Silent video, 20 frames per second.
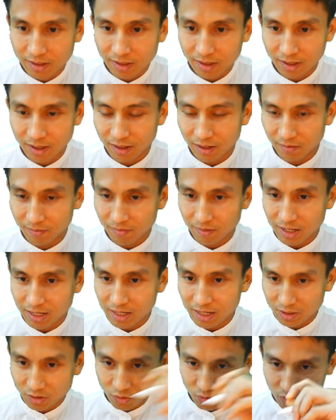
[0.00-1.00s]
And
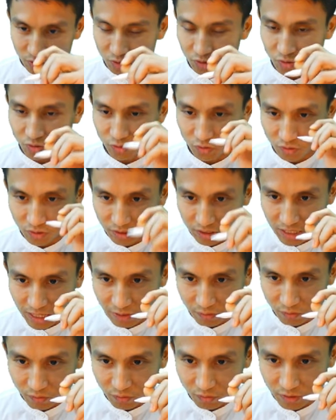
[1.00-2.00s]
then you also do the
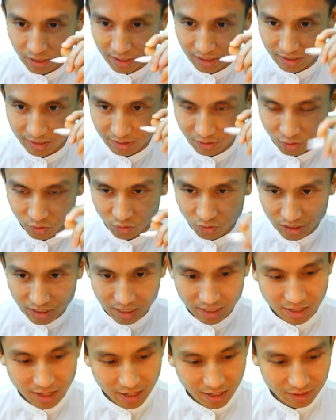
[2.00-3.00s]
chain rule in the 2t
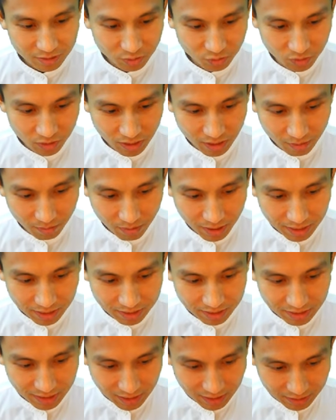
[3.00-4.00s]
there. So you get a minus
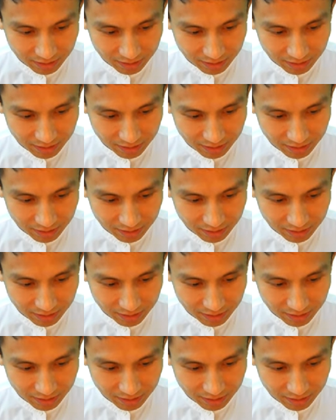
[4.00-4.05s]
6